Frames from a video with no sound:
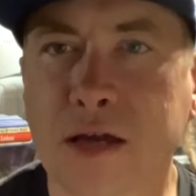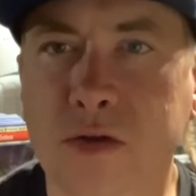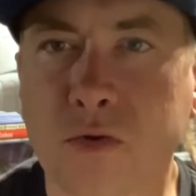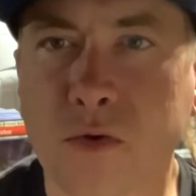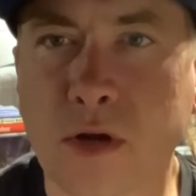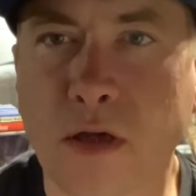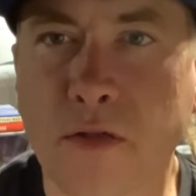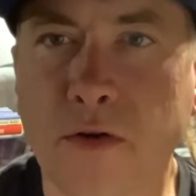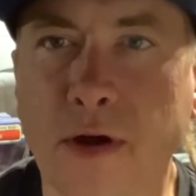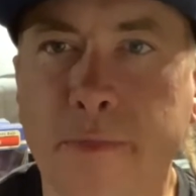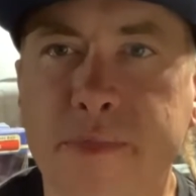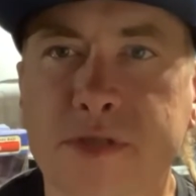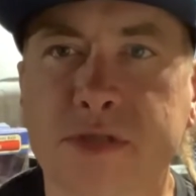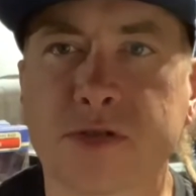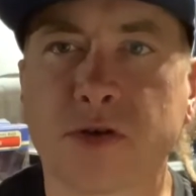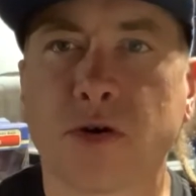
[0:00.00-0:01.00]
to another
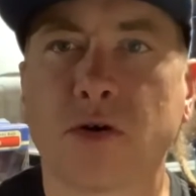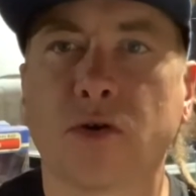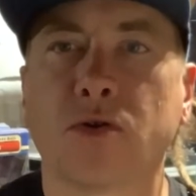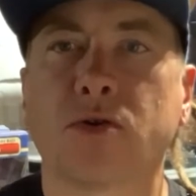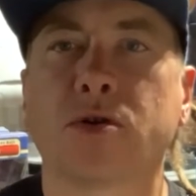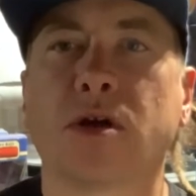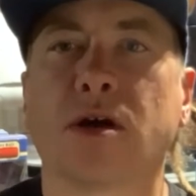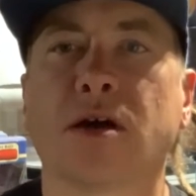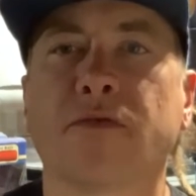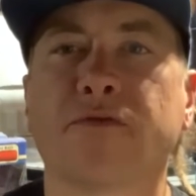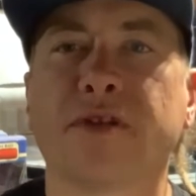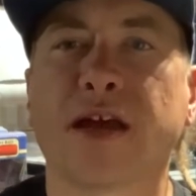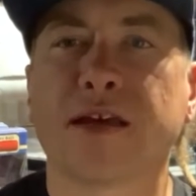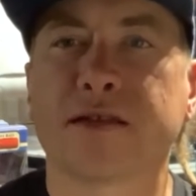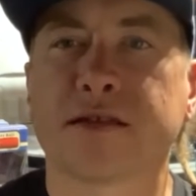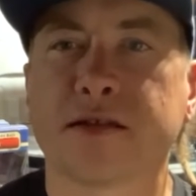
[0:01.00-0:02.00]
episode of
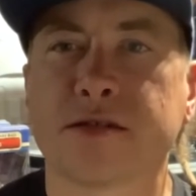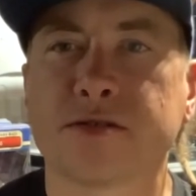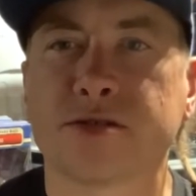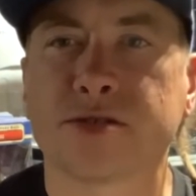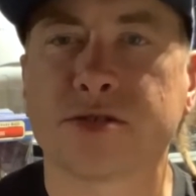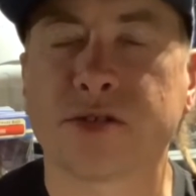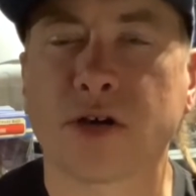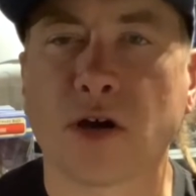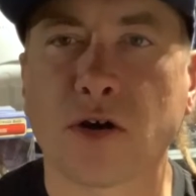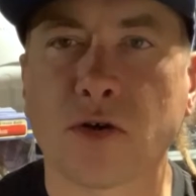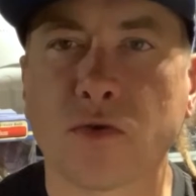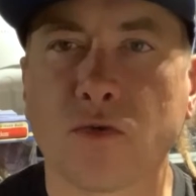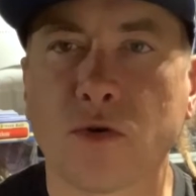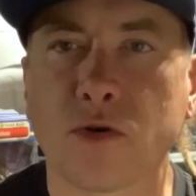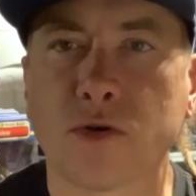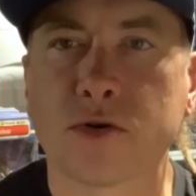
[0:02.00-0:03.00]
Nathan's Star
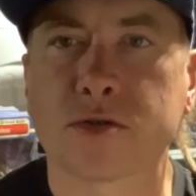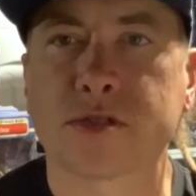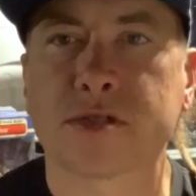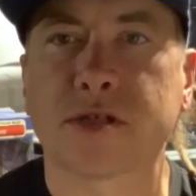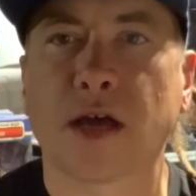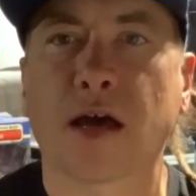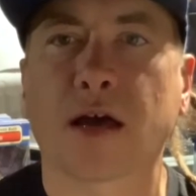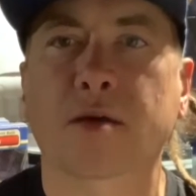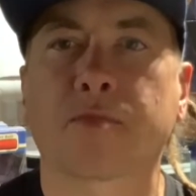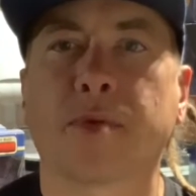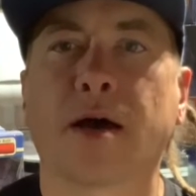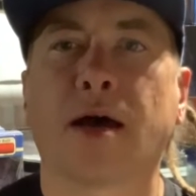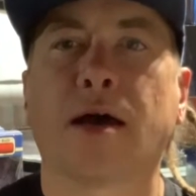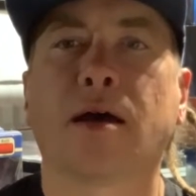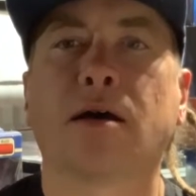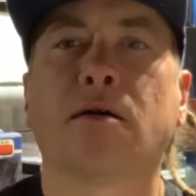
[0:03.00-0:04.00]
Wars
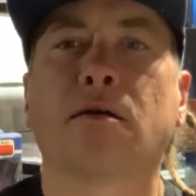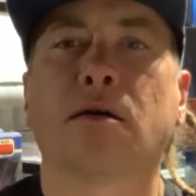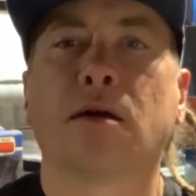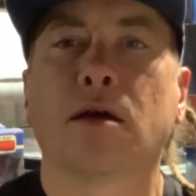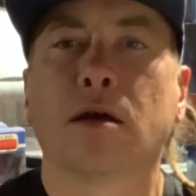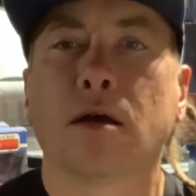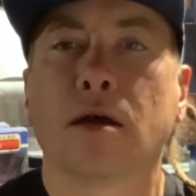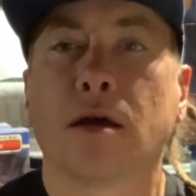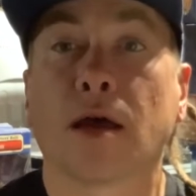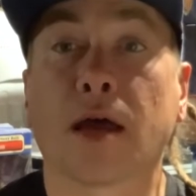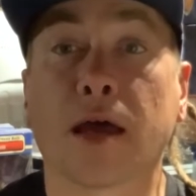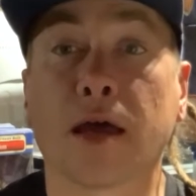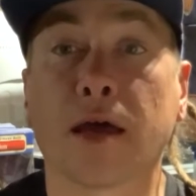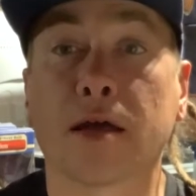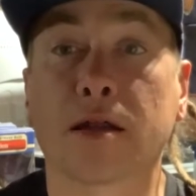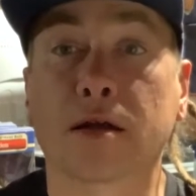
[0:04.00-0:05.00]
Stockpile
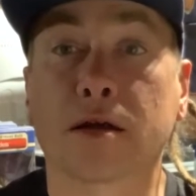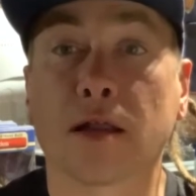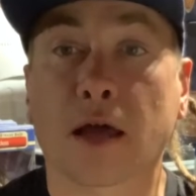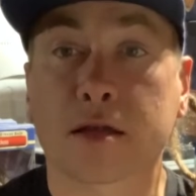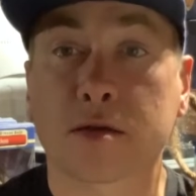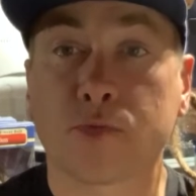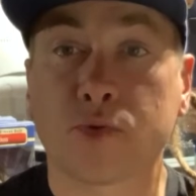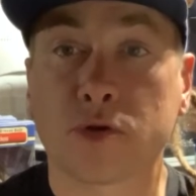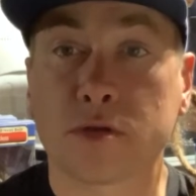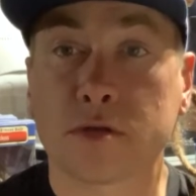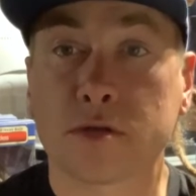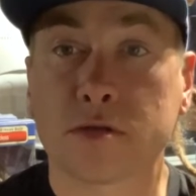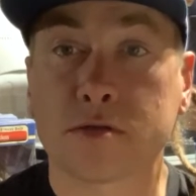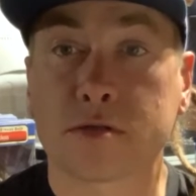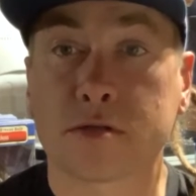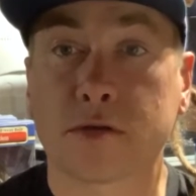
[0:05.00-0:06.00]
and
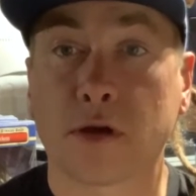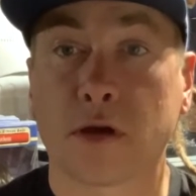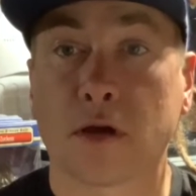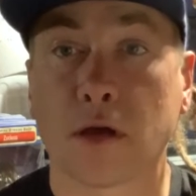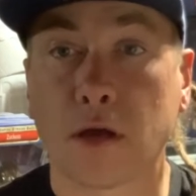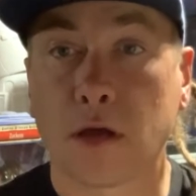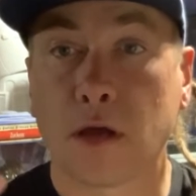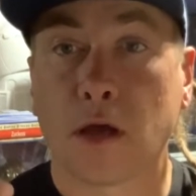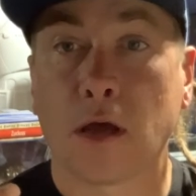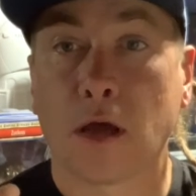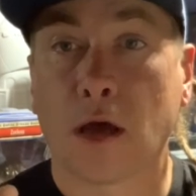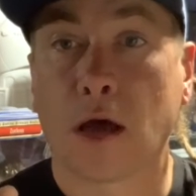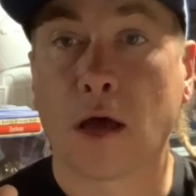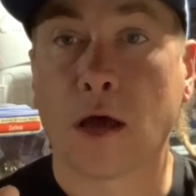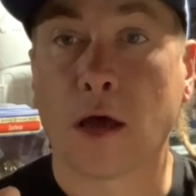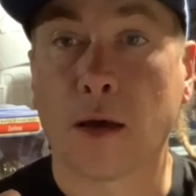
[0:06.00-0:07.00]
Collectibles.
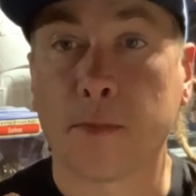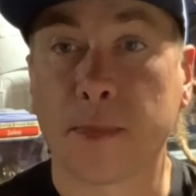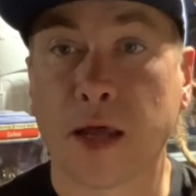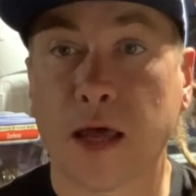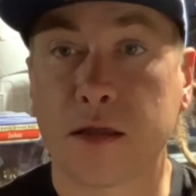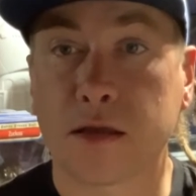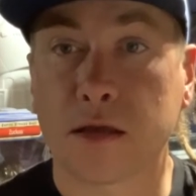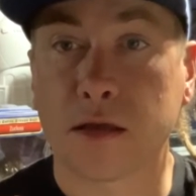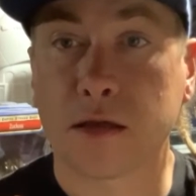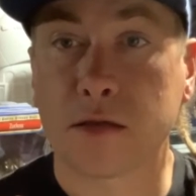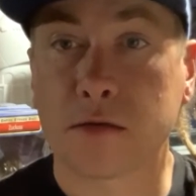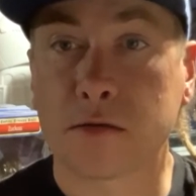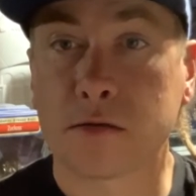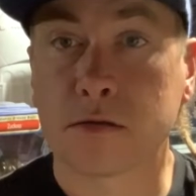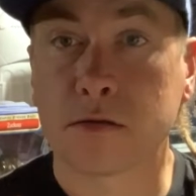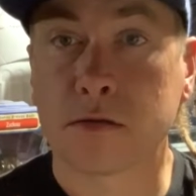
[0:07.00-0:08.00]
I'm Nathan,
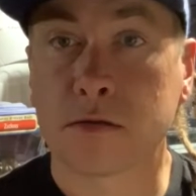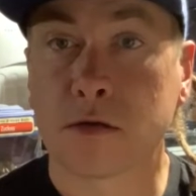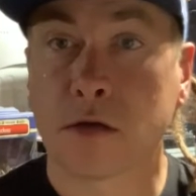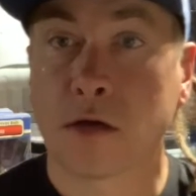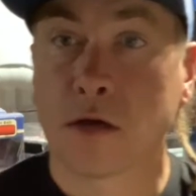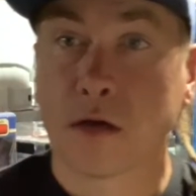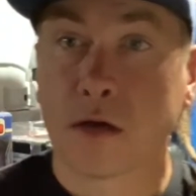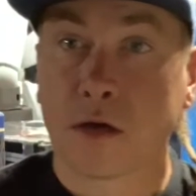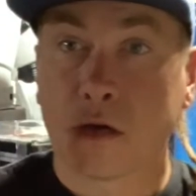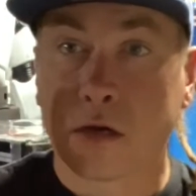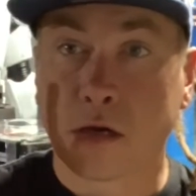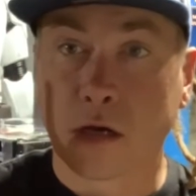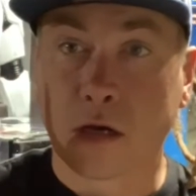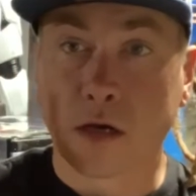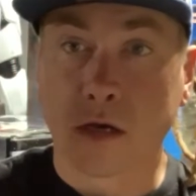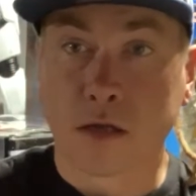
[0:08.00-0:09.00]

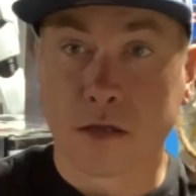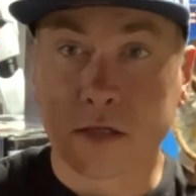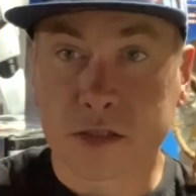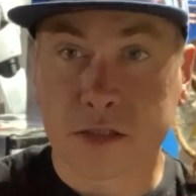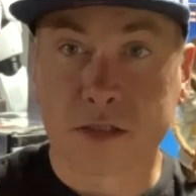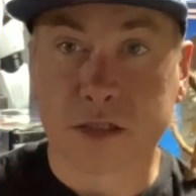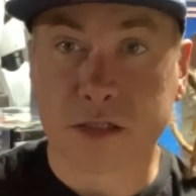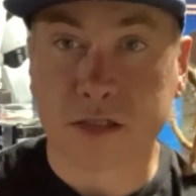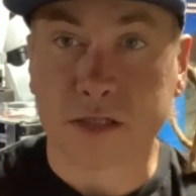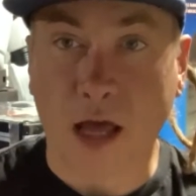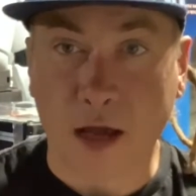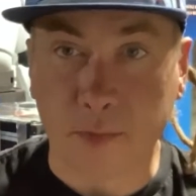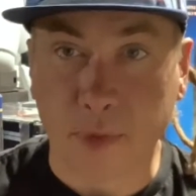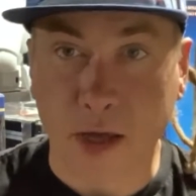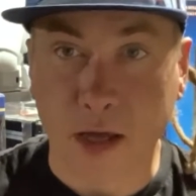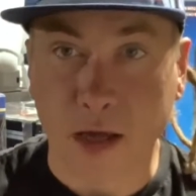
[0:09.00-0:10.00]
and this is the
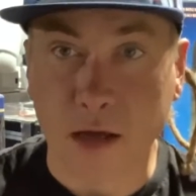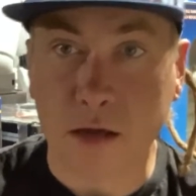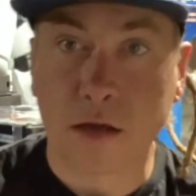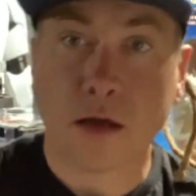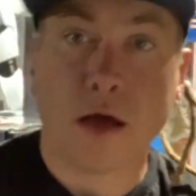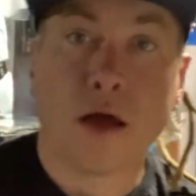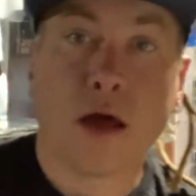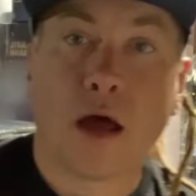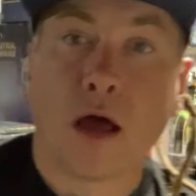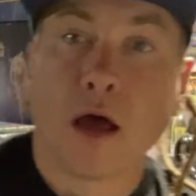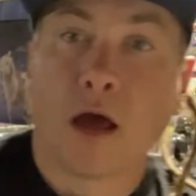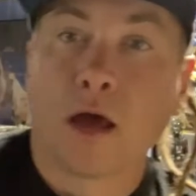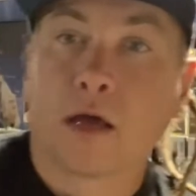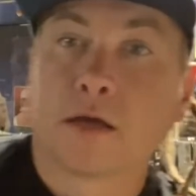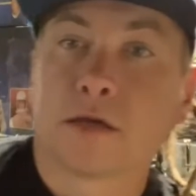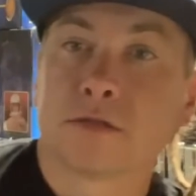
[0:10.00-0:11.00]
Stockpile.
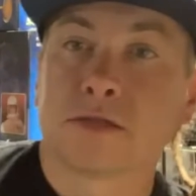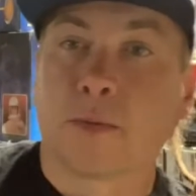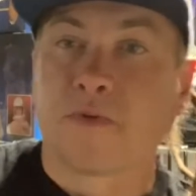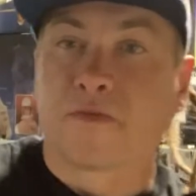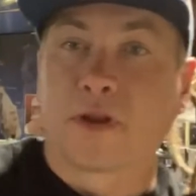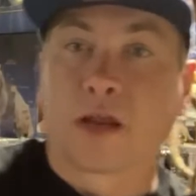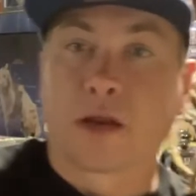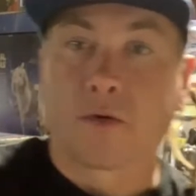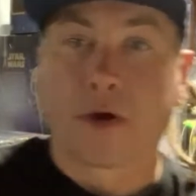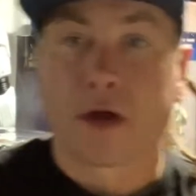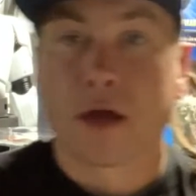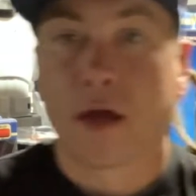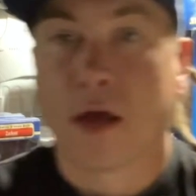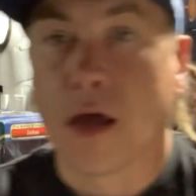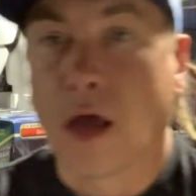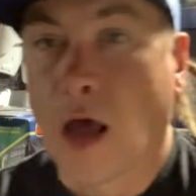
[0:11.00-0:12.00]
Some of it anyway.
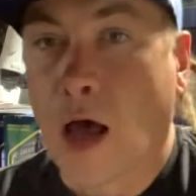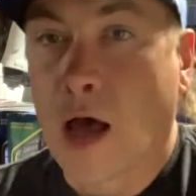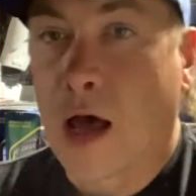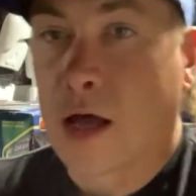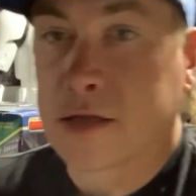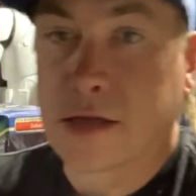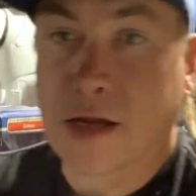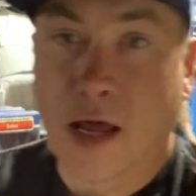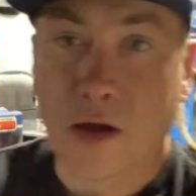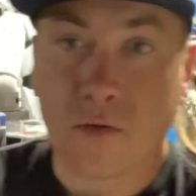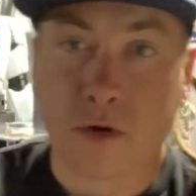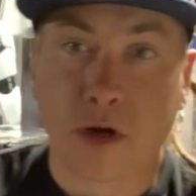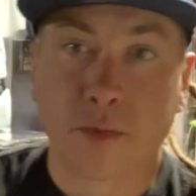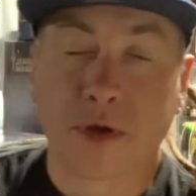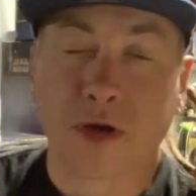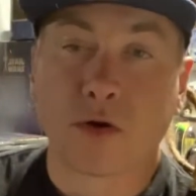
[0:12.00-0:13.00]
Tonight we're
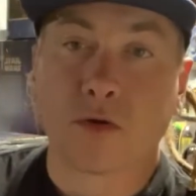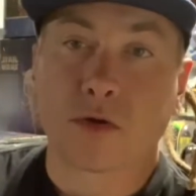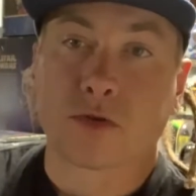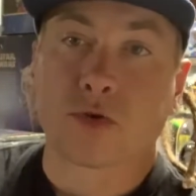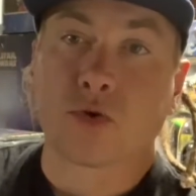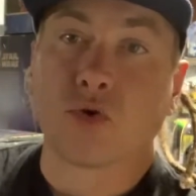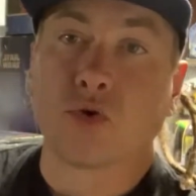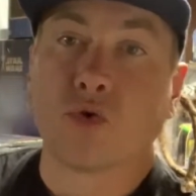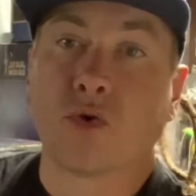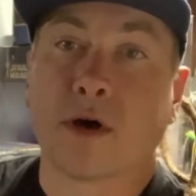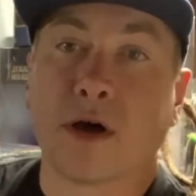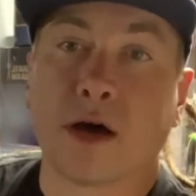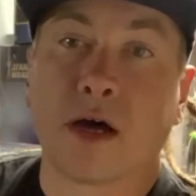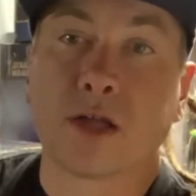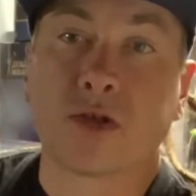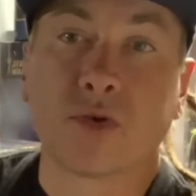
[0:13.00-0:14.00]
going to be going through
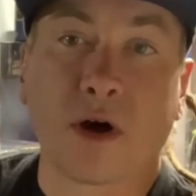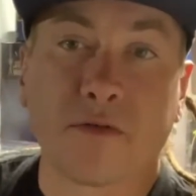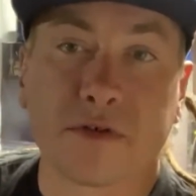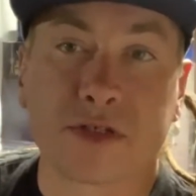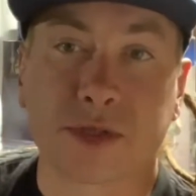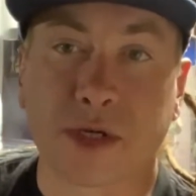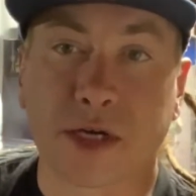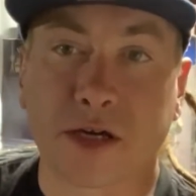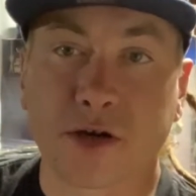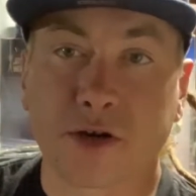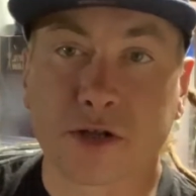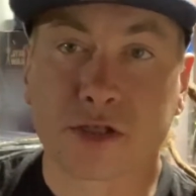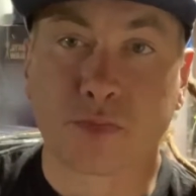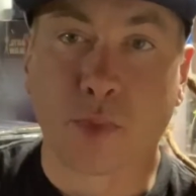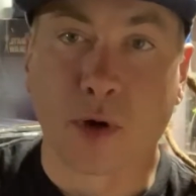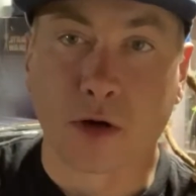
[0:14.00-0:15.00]
12-inch
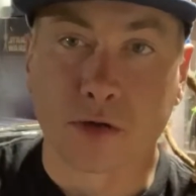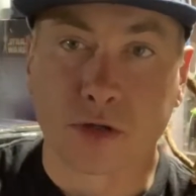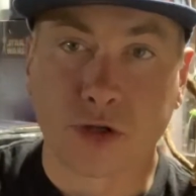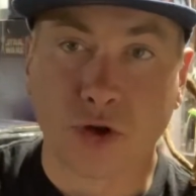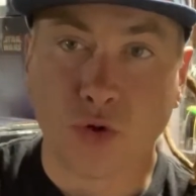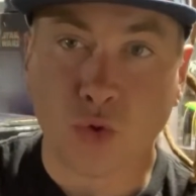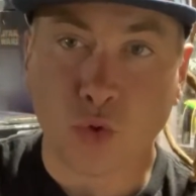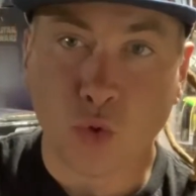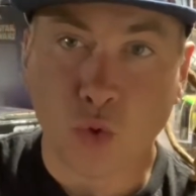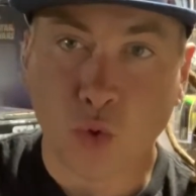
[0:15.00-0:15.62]
figures part 2.